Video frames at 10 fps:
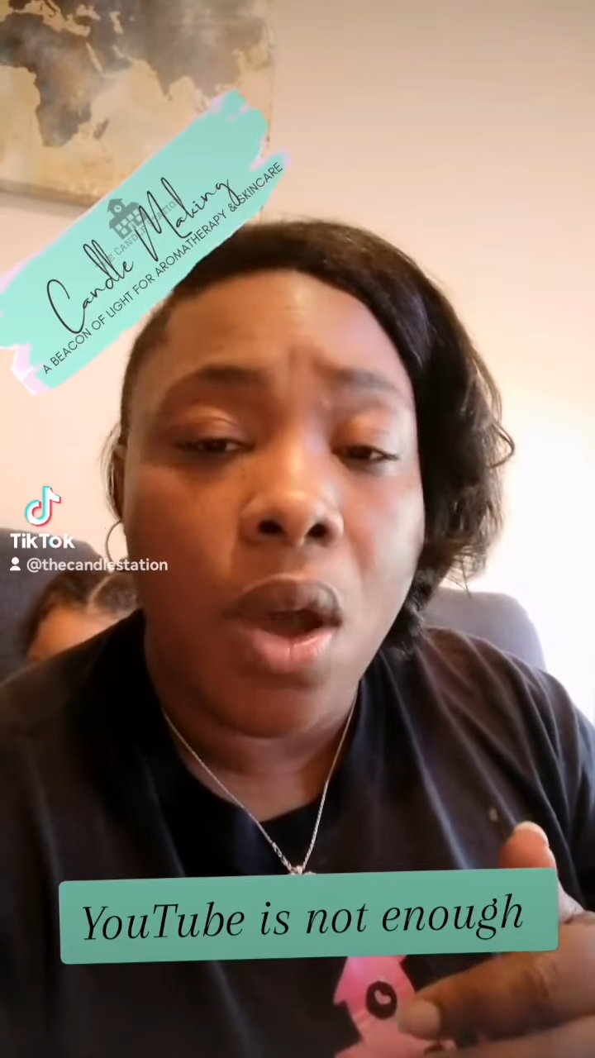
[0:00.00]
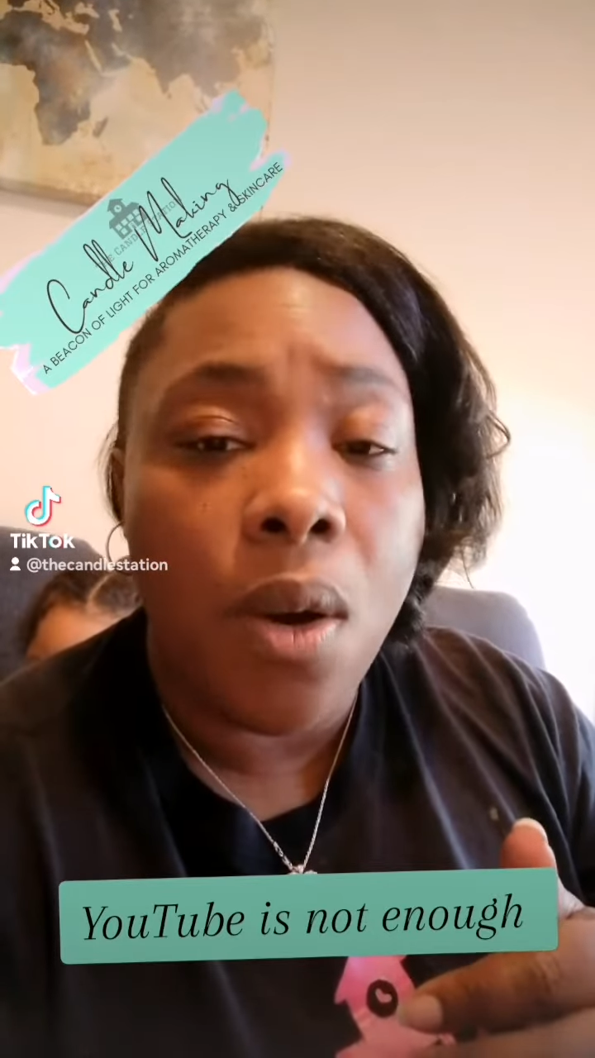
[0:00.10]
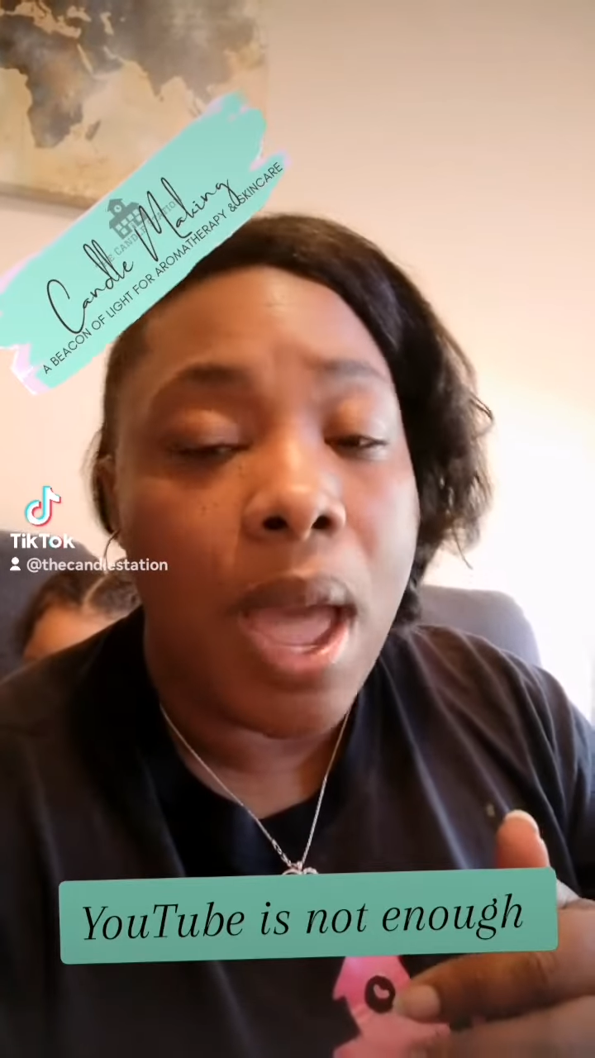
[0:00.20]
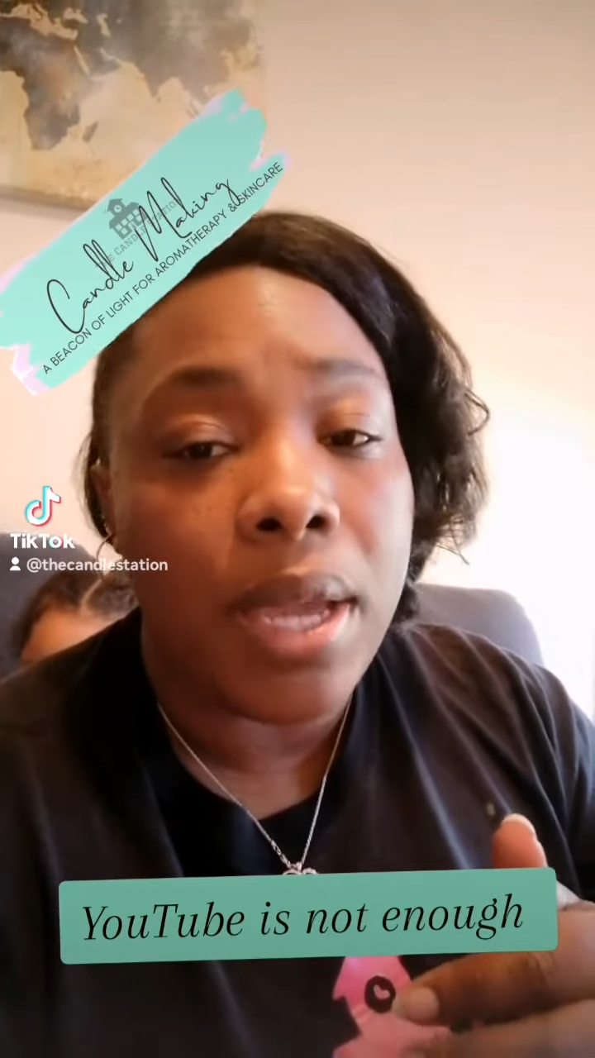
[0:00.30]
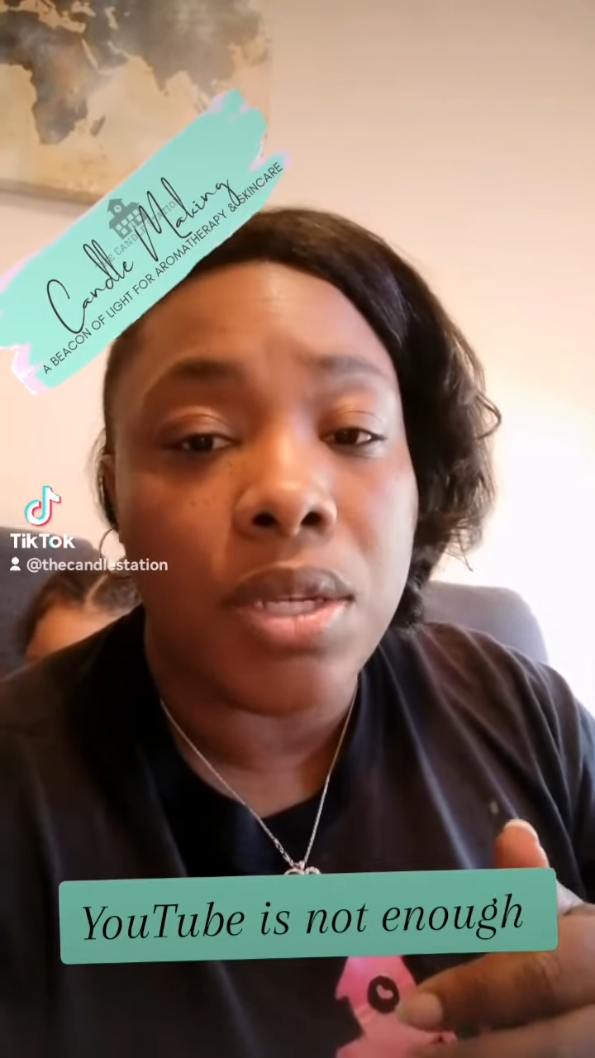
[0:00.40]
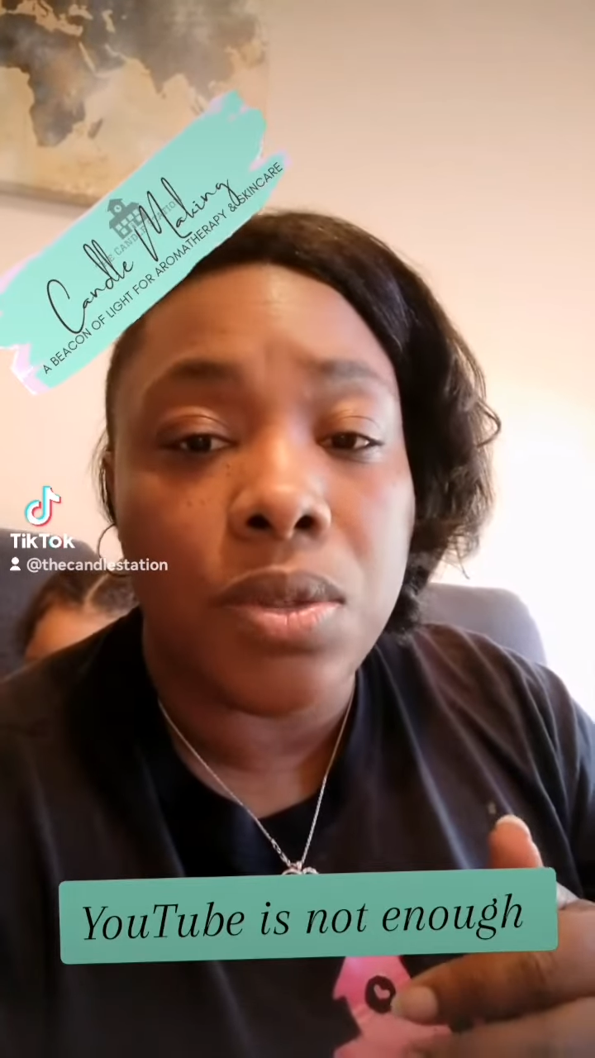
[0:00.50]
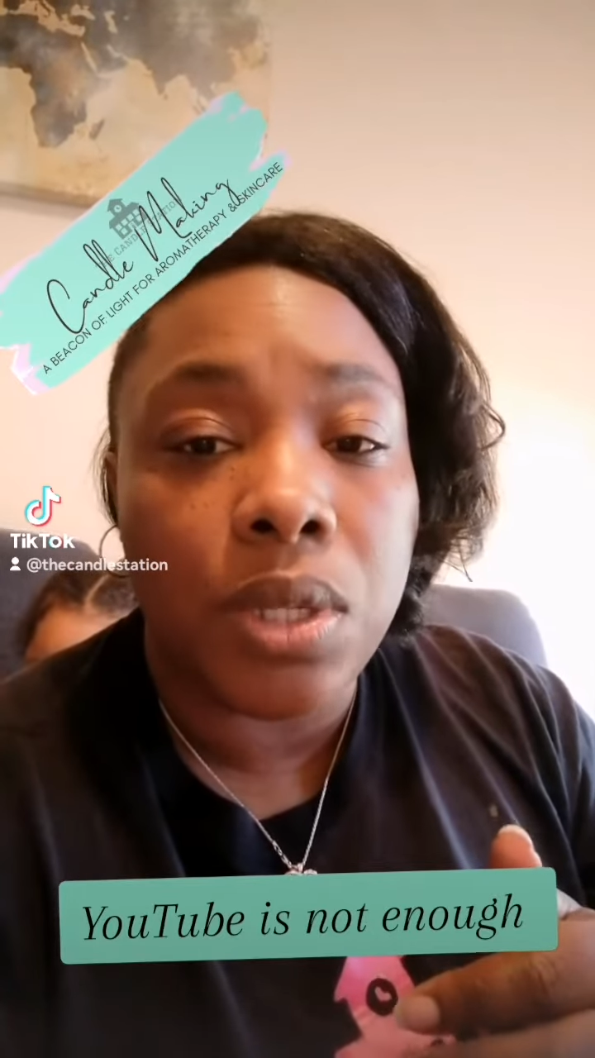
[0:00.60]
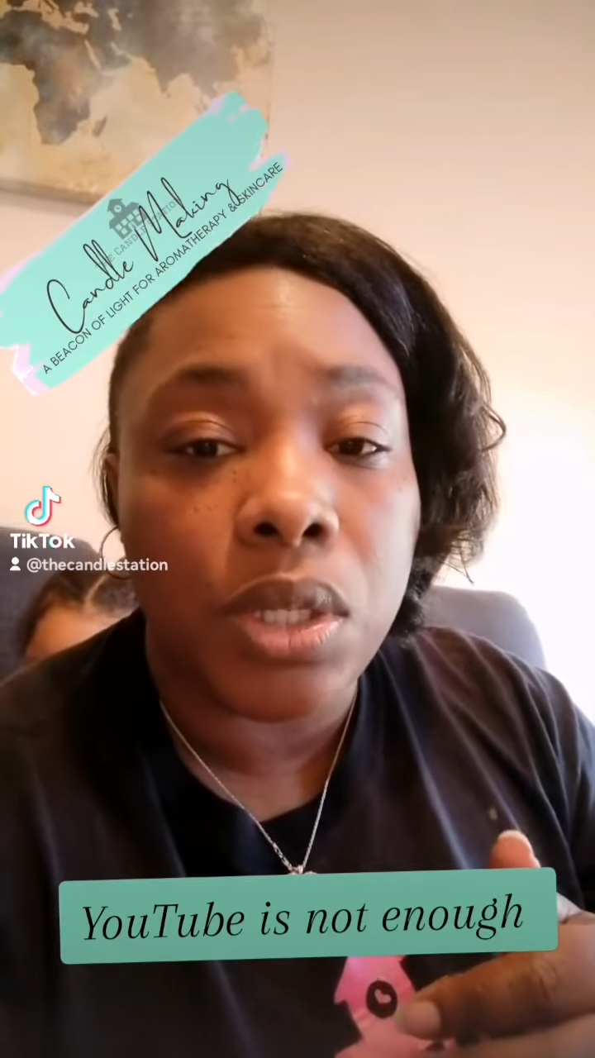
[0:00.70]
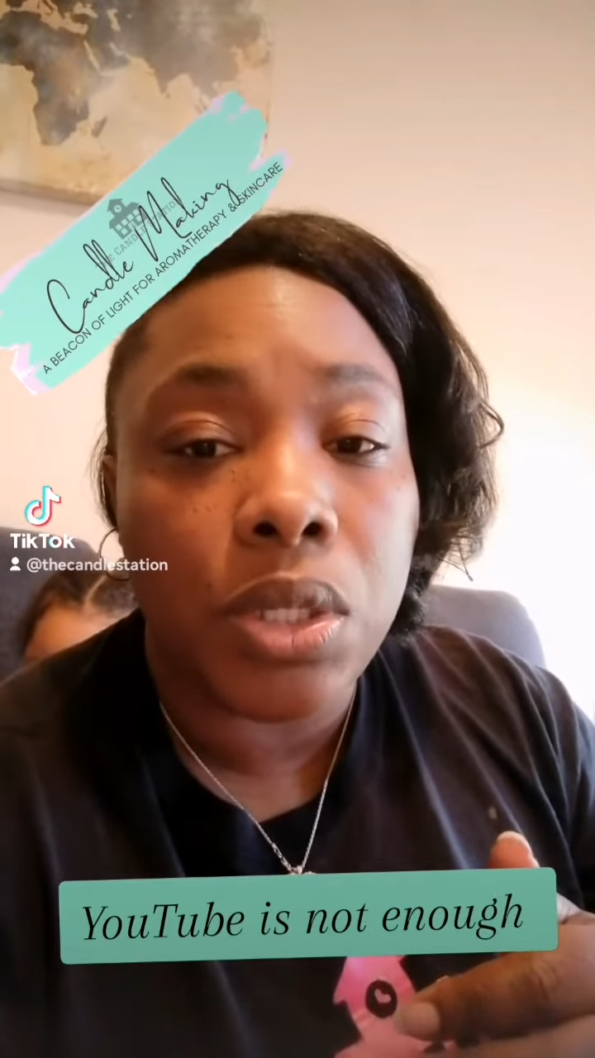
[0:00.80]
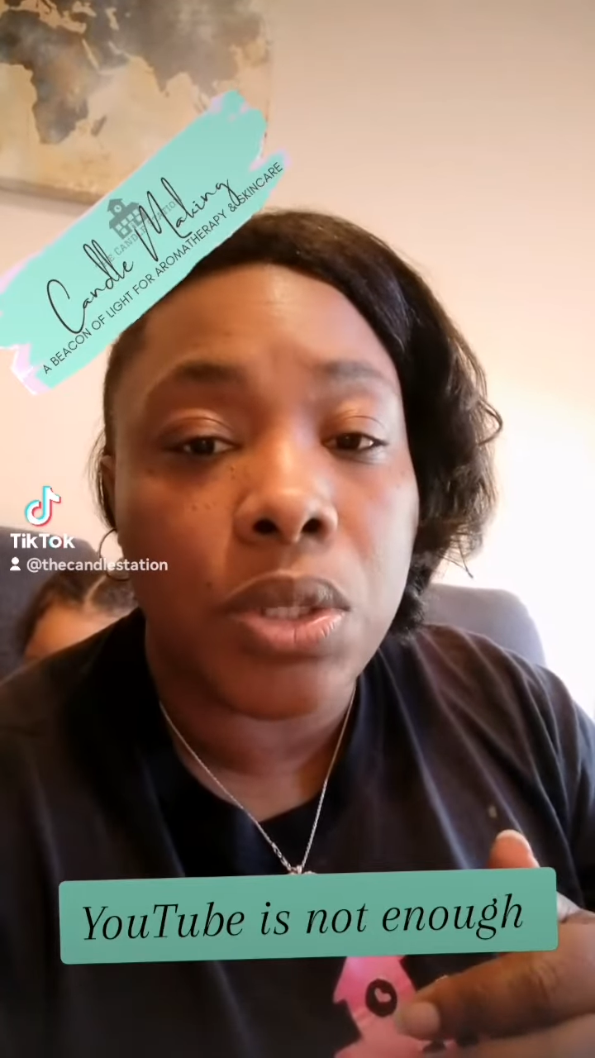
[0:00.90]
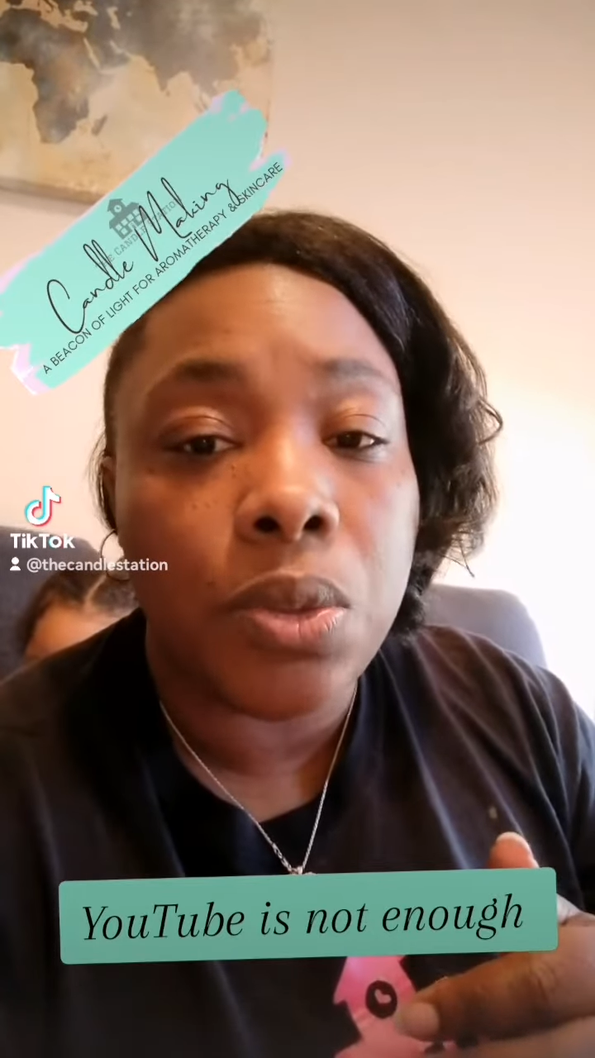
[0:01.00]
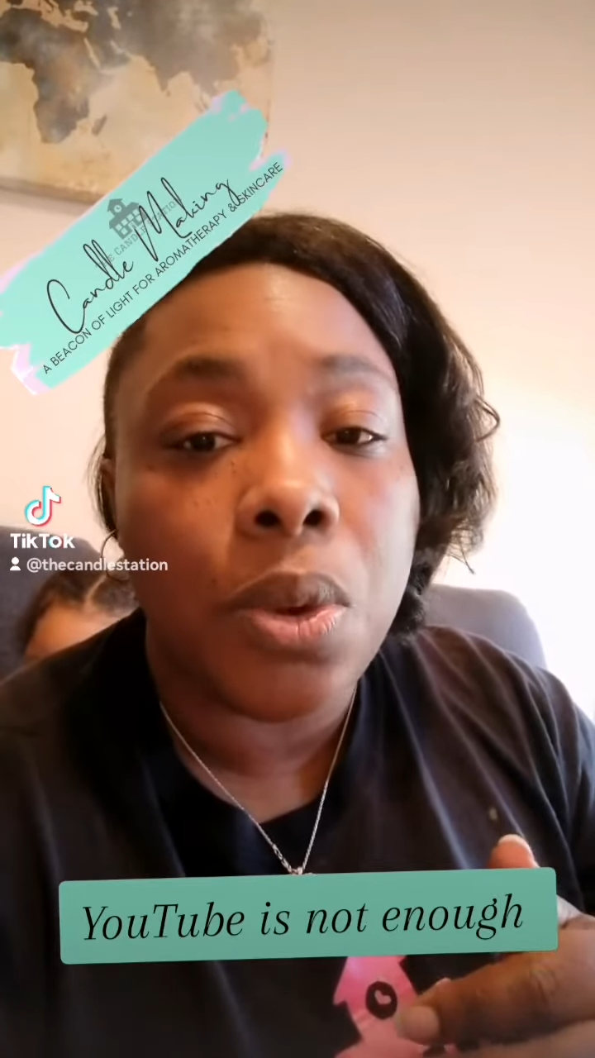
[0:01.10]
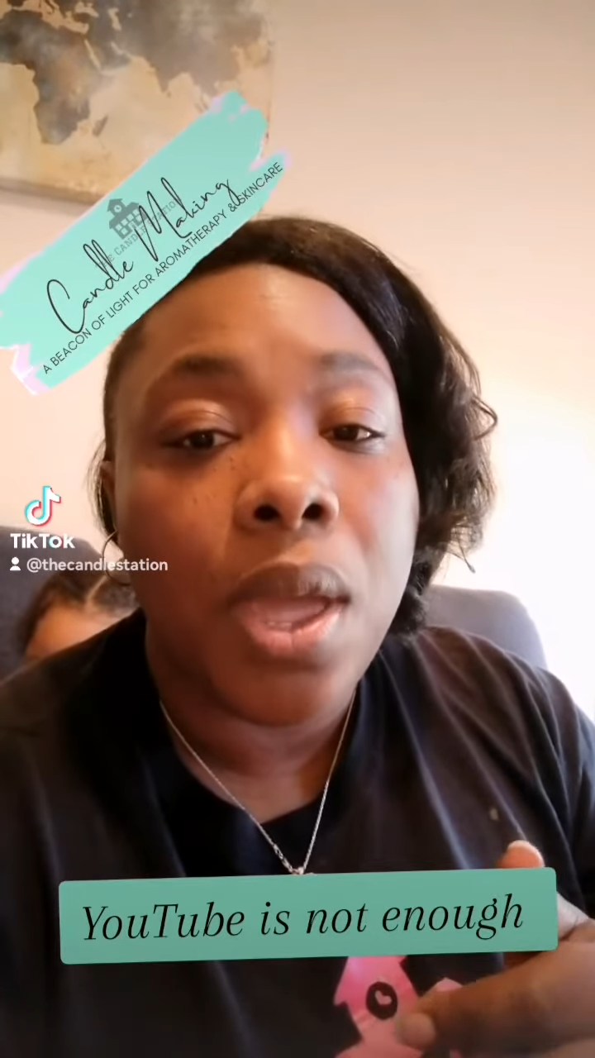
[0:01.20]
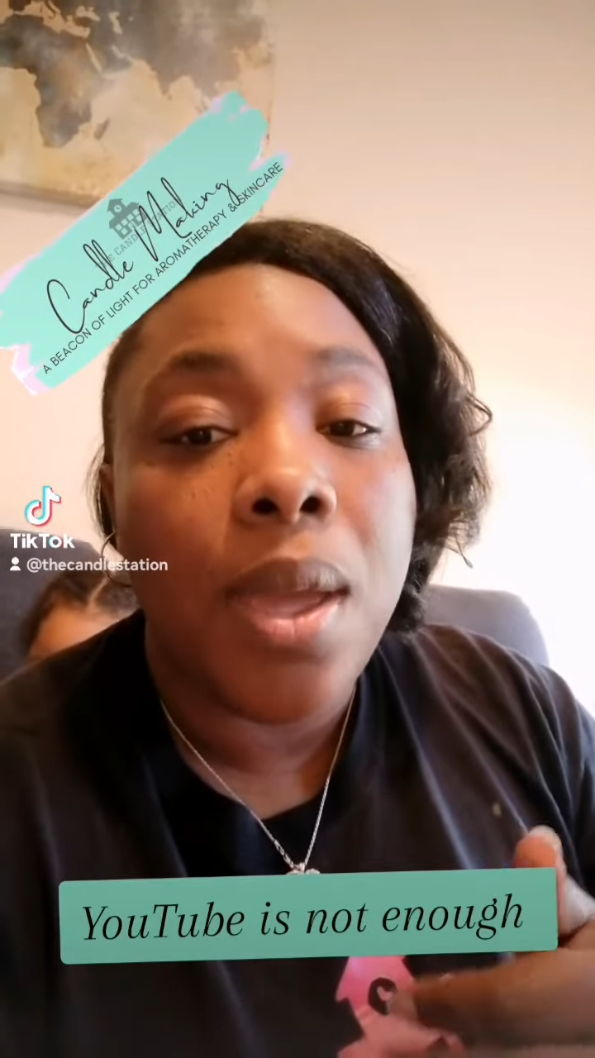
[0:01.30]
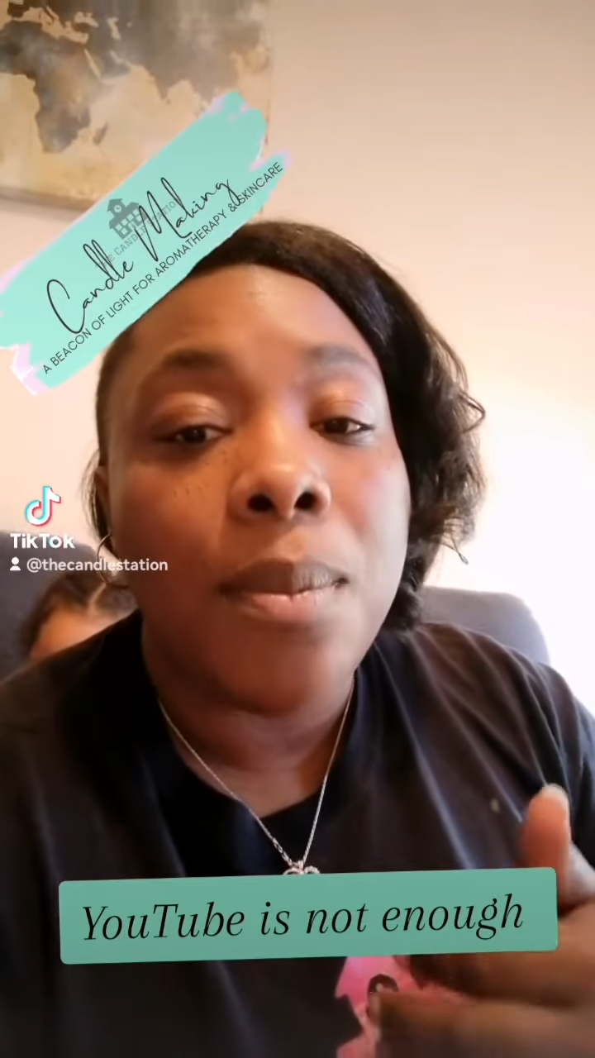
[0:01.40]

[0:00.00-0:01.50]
oh, I can do this too.